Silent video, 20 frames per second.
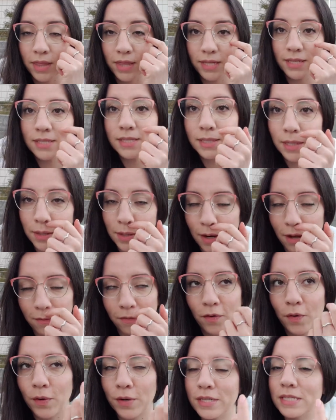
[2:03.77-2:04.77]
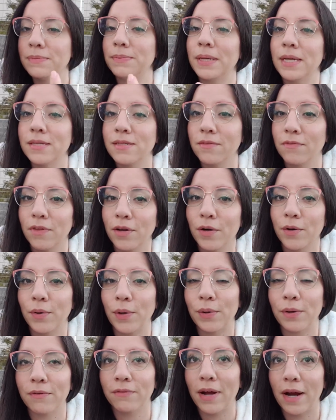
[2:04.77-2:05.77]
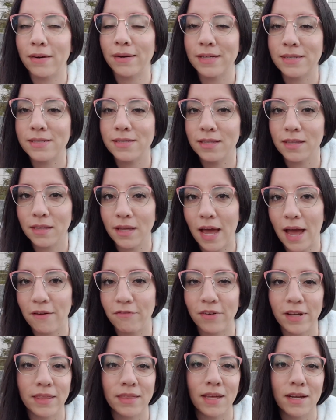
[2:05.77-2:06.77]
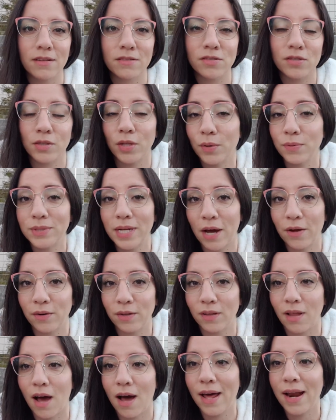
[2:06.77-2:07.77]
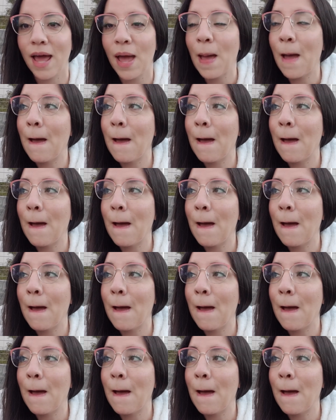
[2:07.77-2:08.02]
This year, of course, because of the coronavirus, everything slowed down a lot,